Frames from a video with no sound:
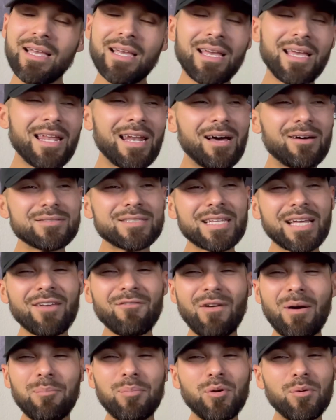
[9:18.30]
And I was like, if
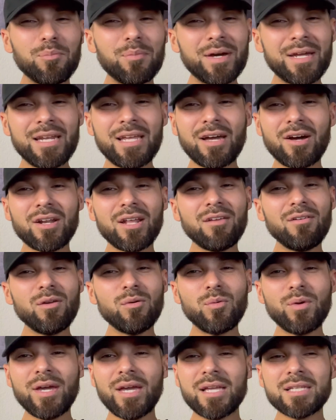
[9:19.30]
I put money on it, he
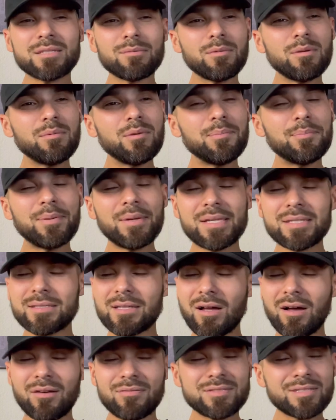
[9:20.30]
wins, I'm going to be pissed
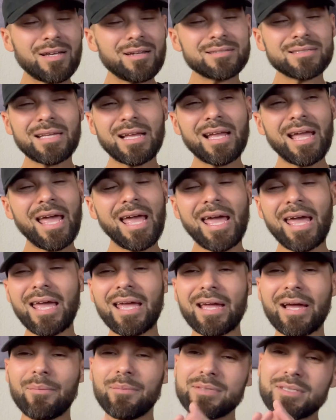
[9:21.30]
off. So I was like,
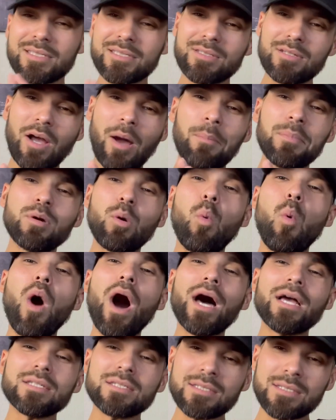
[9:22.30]
I'm going to go
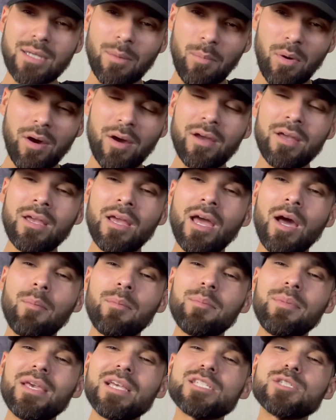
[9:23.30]
watch. I'm going
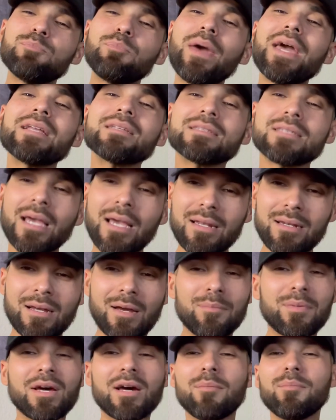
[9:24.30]
to be a spectator.
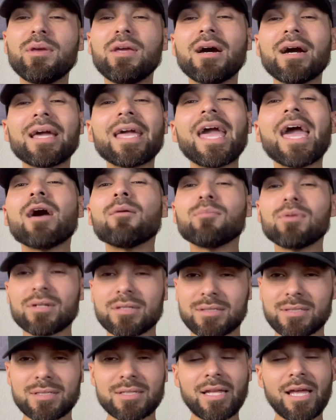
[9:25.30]
I'm not going to be a gambler
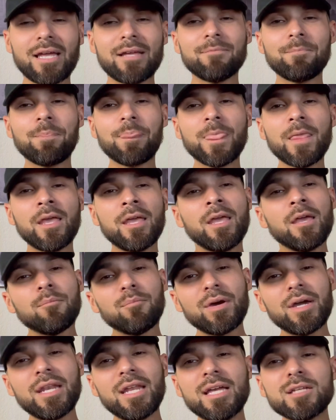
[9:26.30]
today.
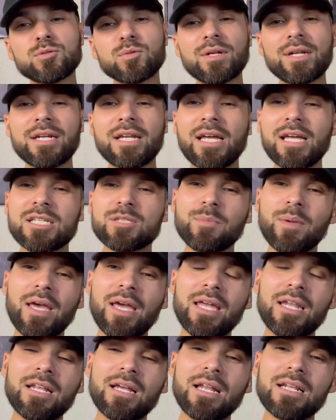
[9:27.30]
But it is what it is,
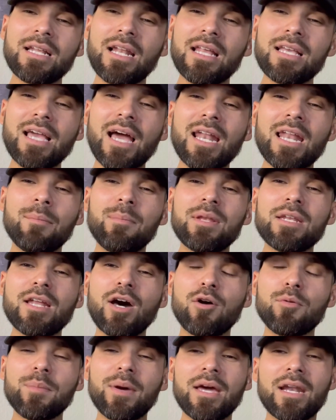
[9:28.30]
man. Y'all let me
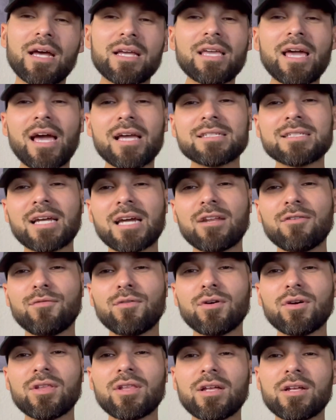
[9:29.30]
know, man. Are y'all excited
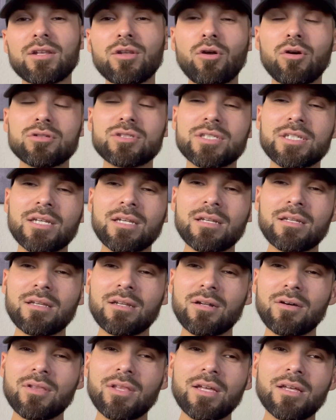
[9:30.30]
for the Noche,
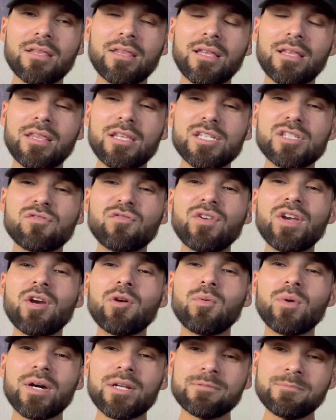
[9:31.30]
the Sphere
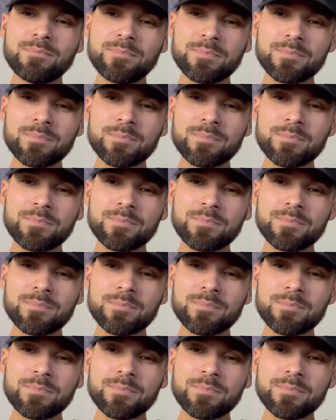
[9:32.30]
one?